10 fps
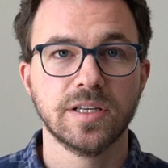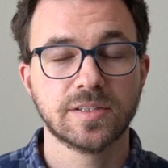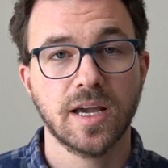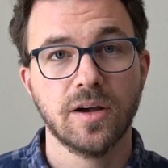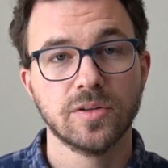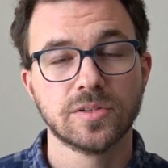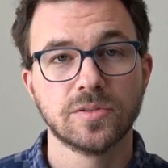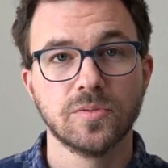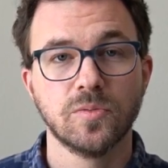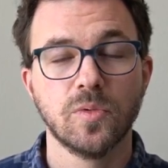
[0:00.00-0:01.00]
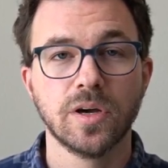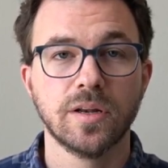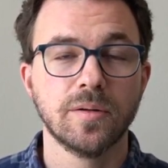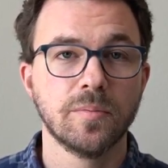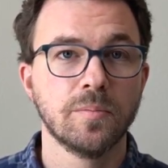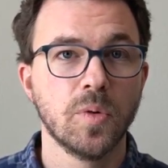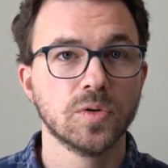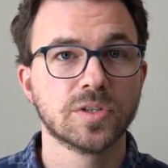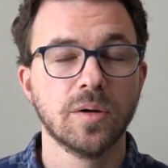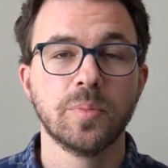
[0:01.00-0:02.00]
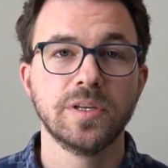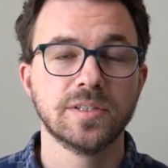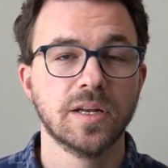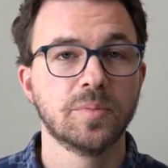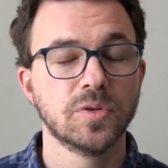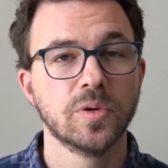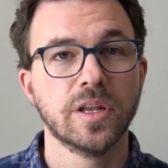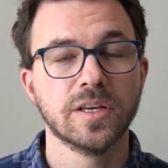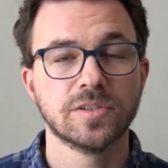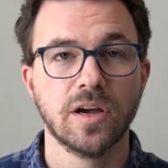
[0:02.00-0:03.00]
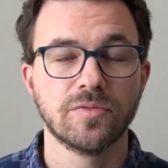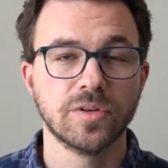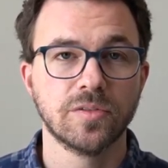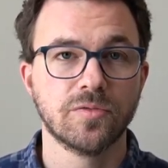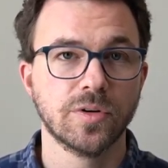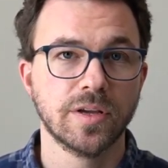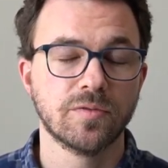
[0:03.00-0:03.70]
discounts, what most companies end up doing is offering free